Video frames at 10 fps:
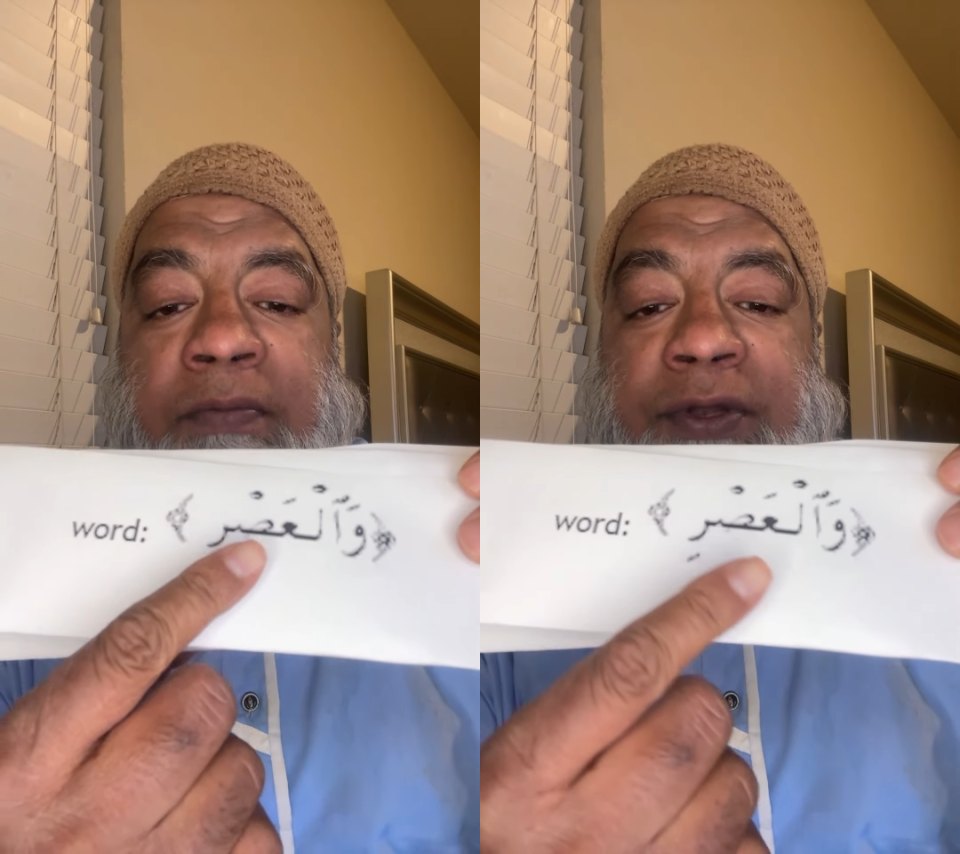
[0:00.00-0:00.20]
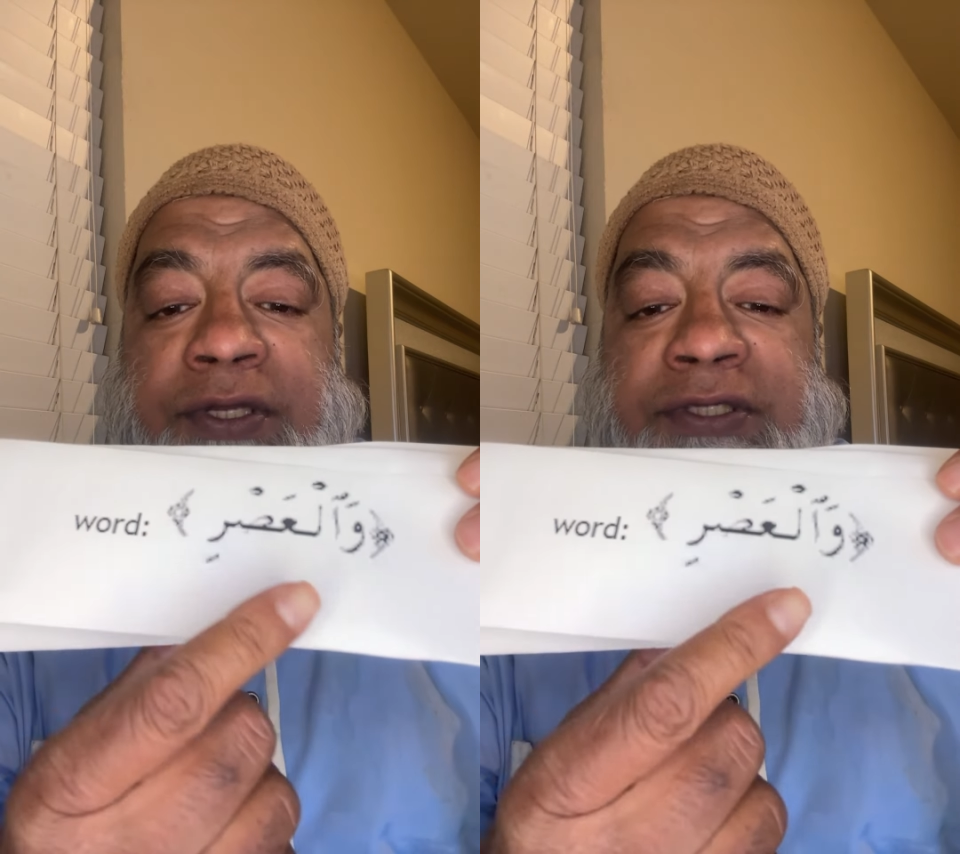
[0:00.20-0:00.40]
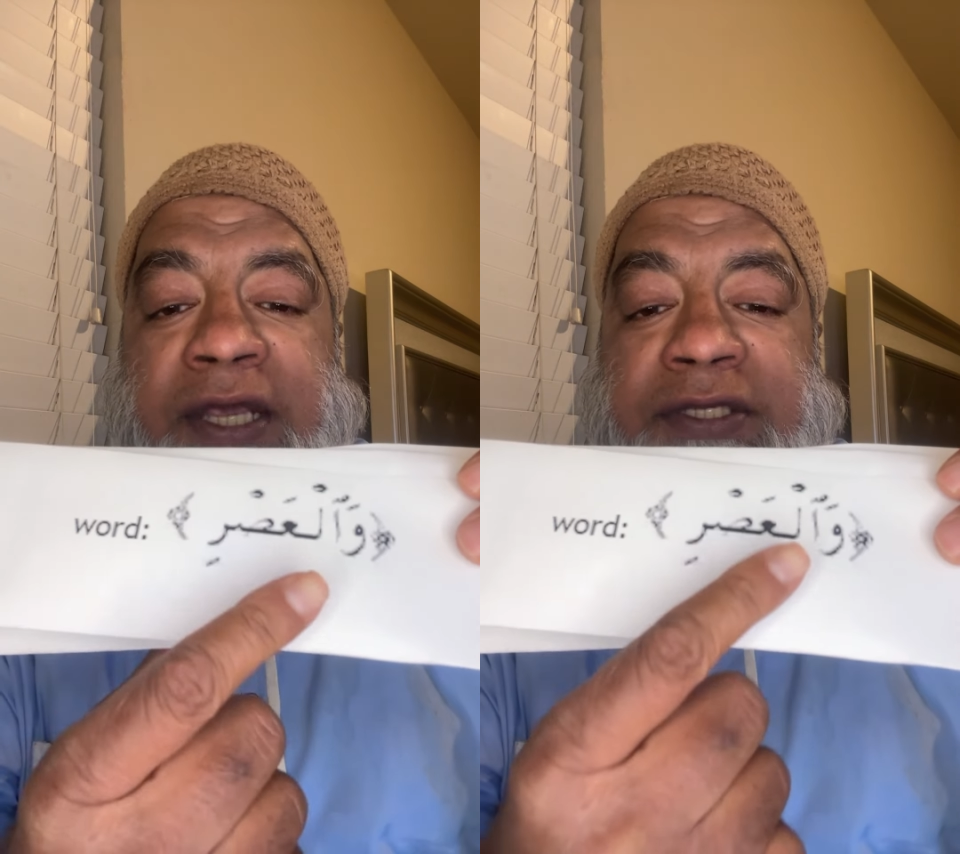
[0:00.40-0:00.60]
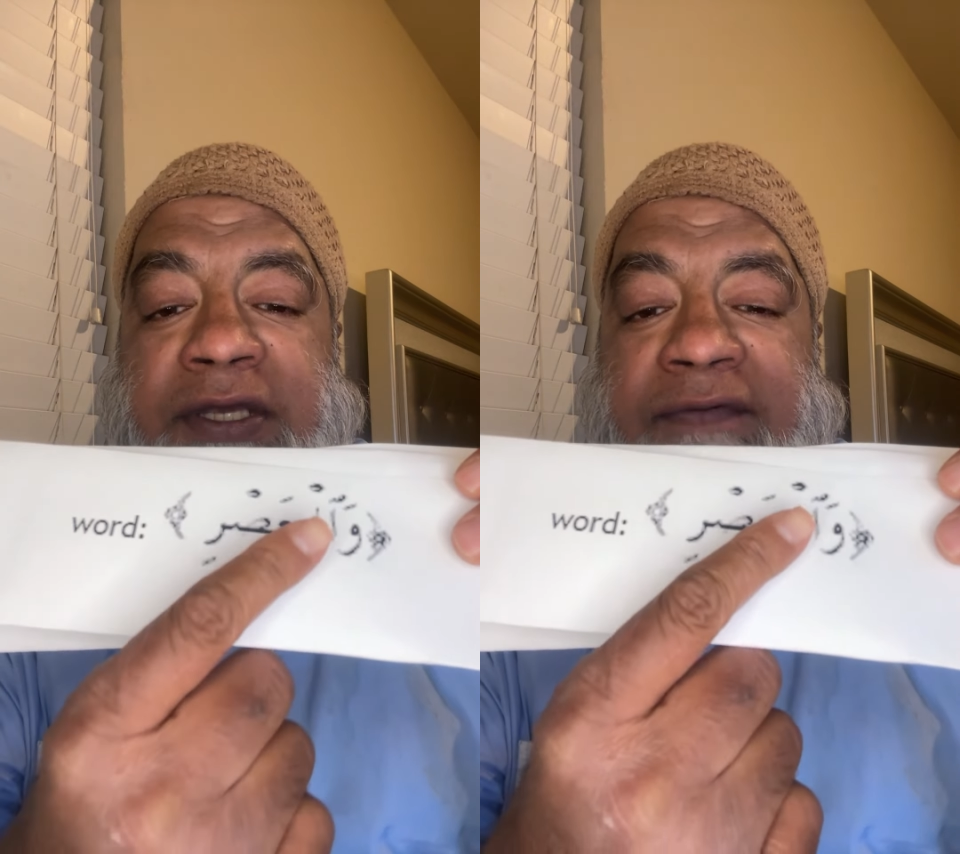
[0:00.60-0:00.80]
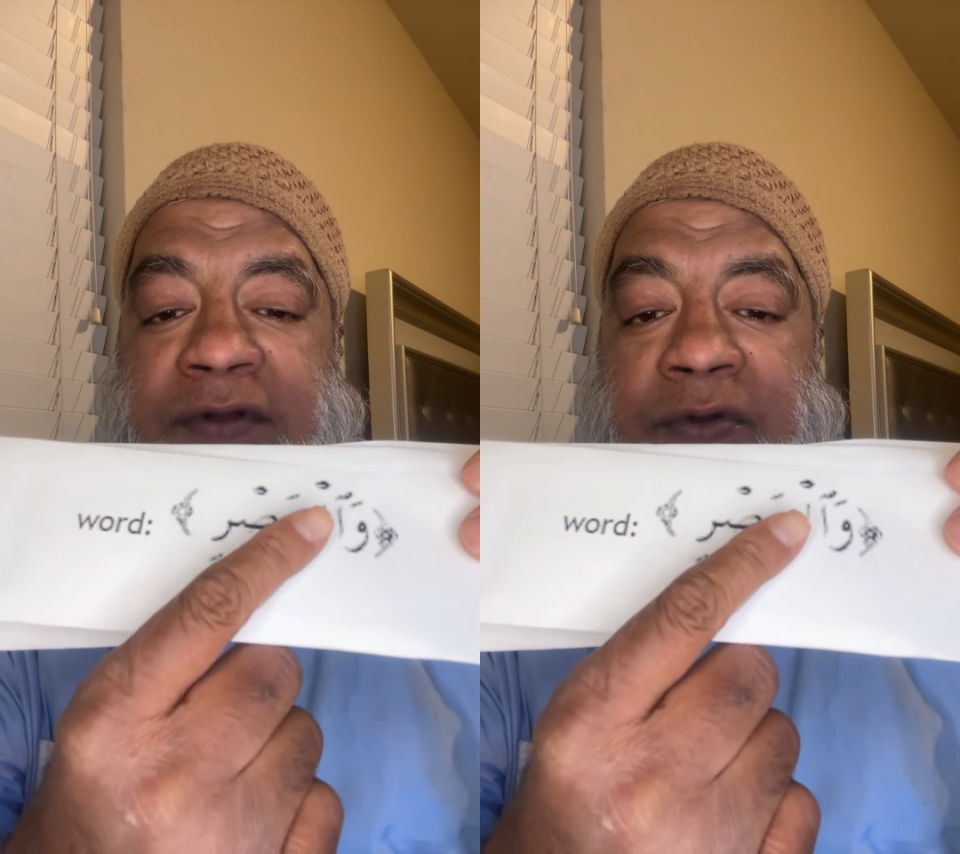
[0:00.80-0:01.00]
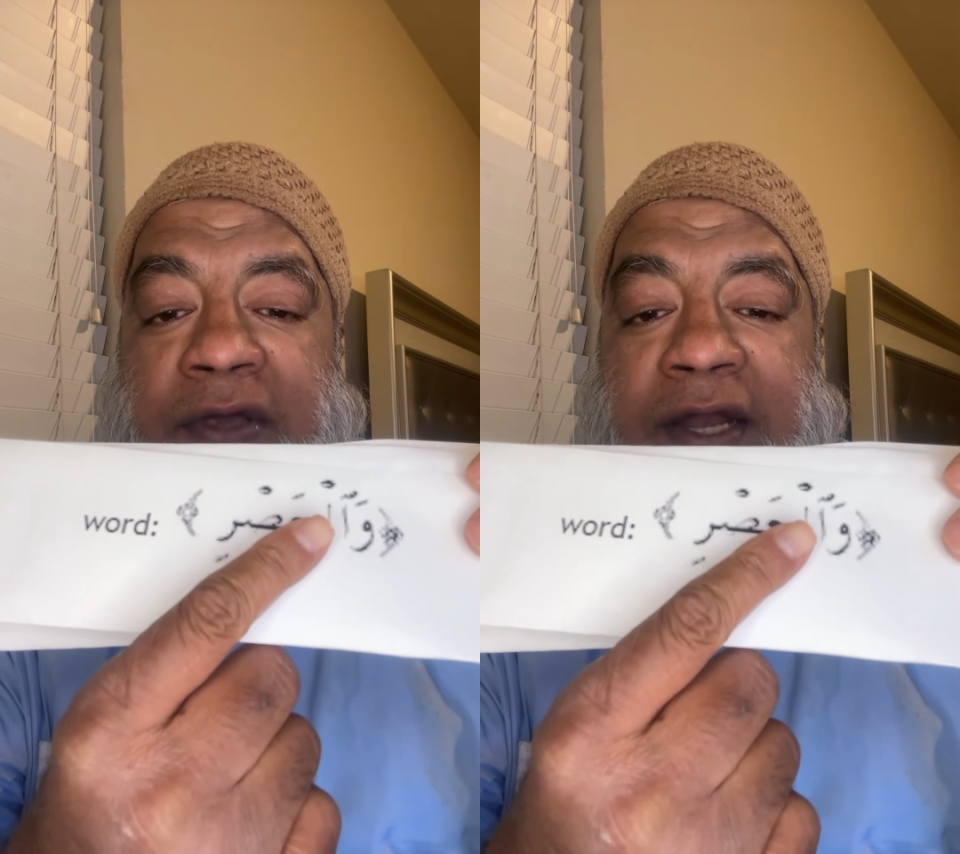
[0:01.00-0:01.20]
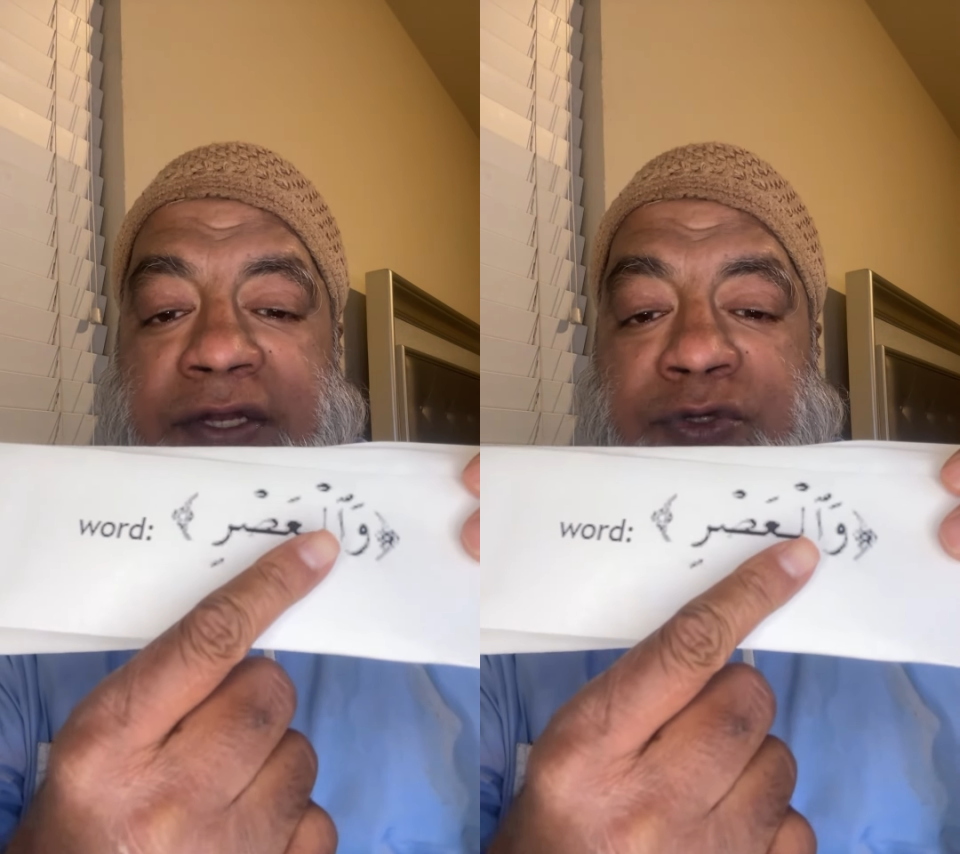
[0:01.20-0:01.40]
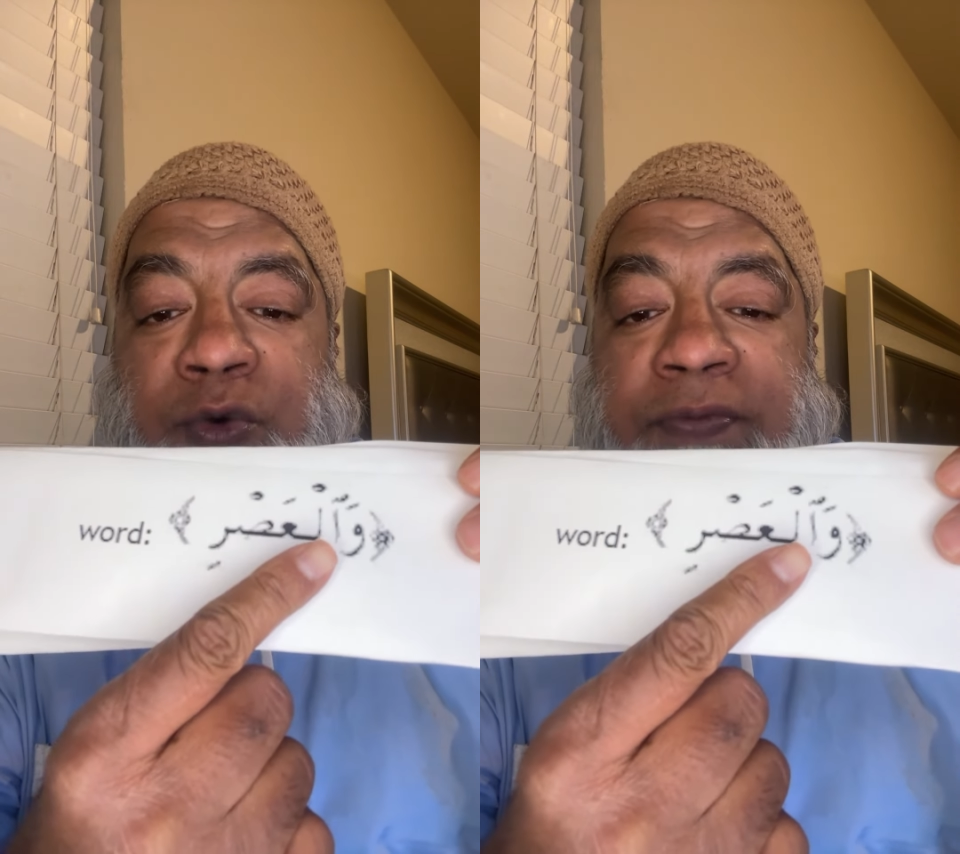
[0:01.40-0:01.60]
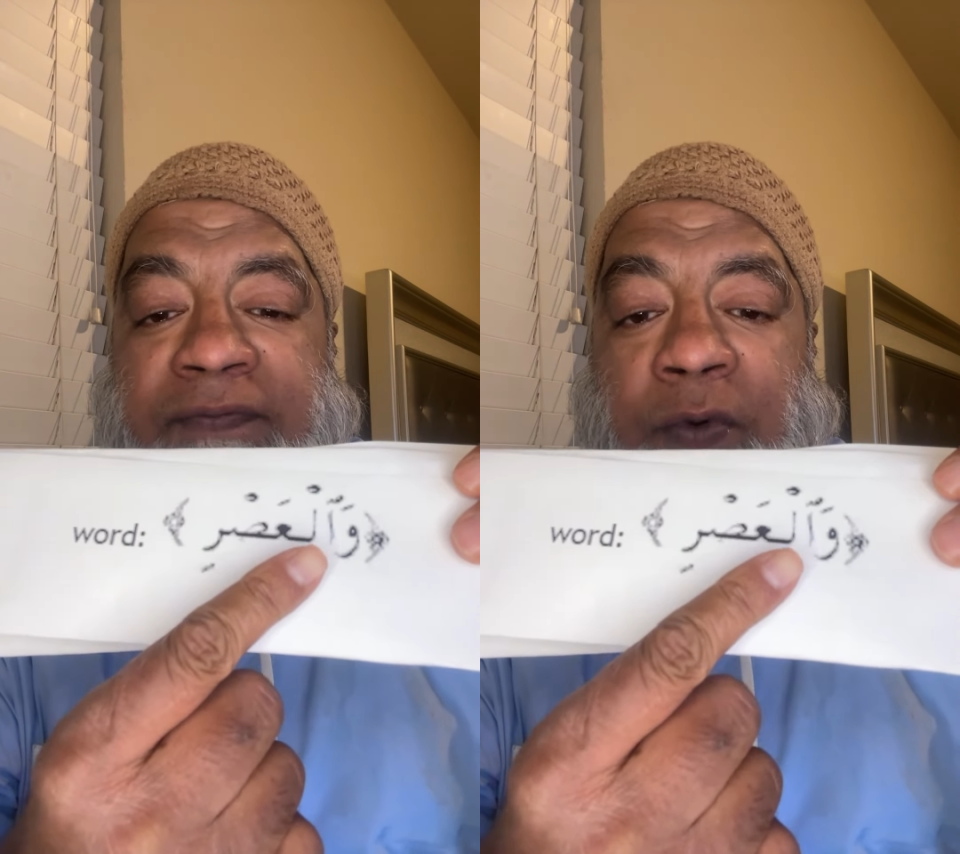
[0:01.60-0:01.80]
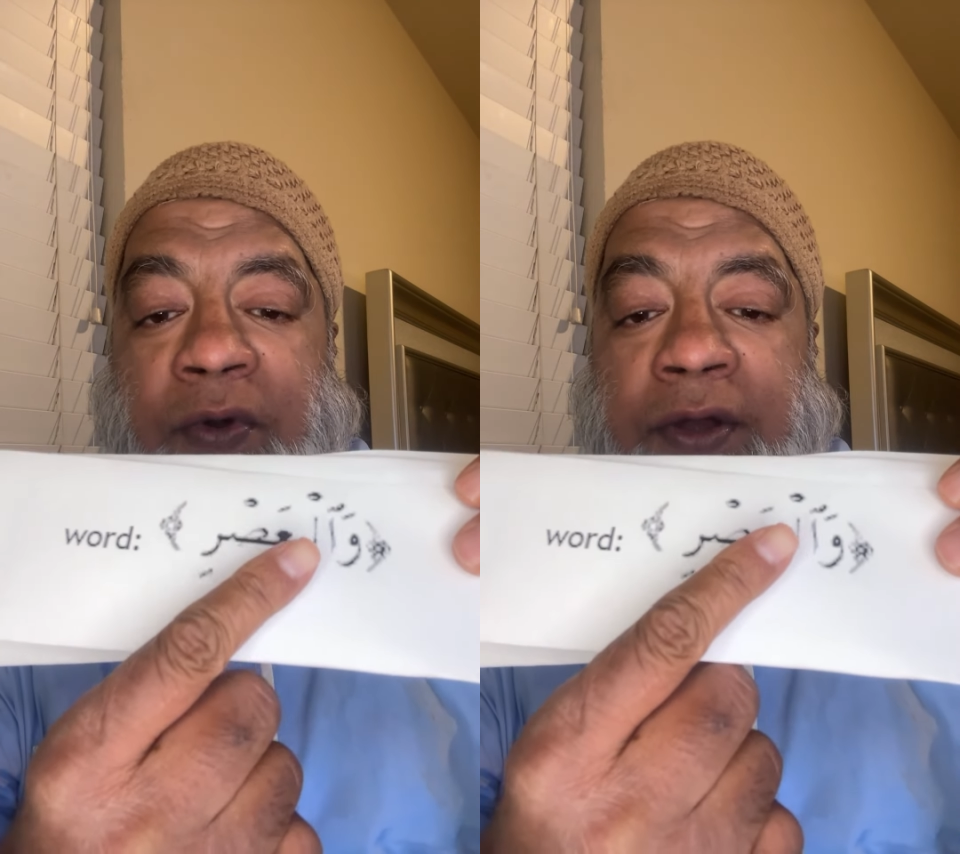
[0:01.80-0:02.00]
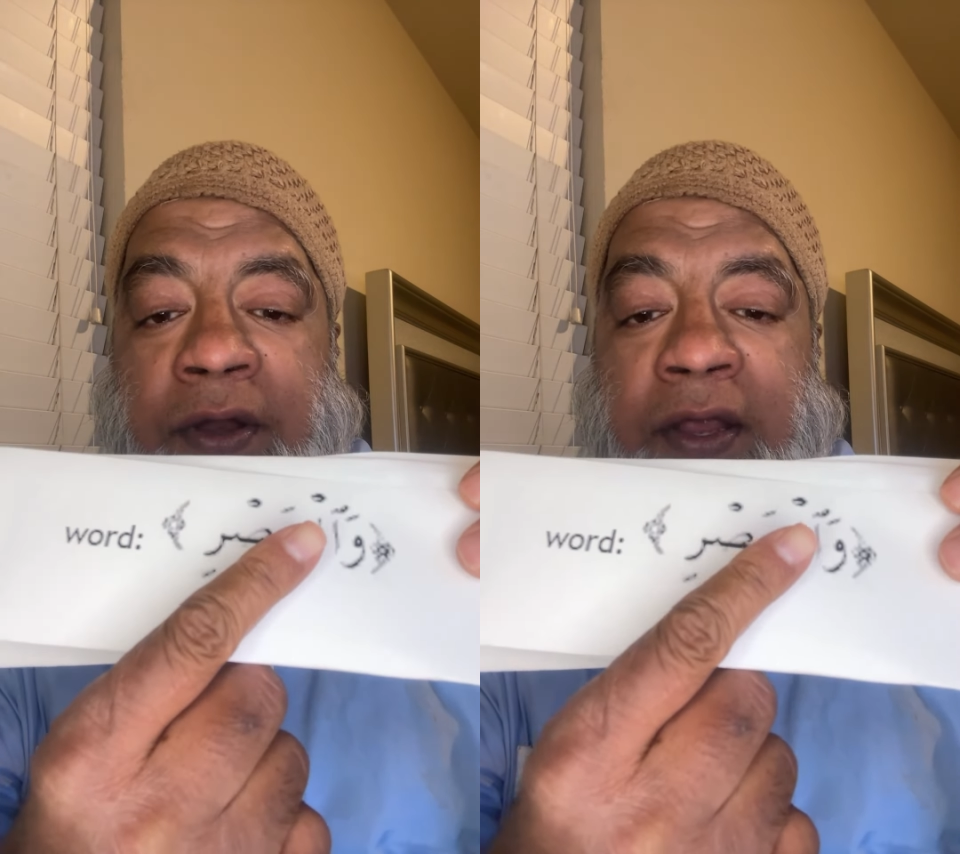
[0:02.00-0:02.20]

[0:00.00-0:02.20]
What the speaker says: But in this case, you have to look at it two before it.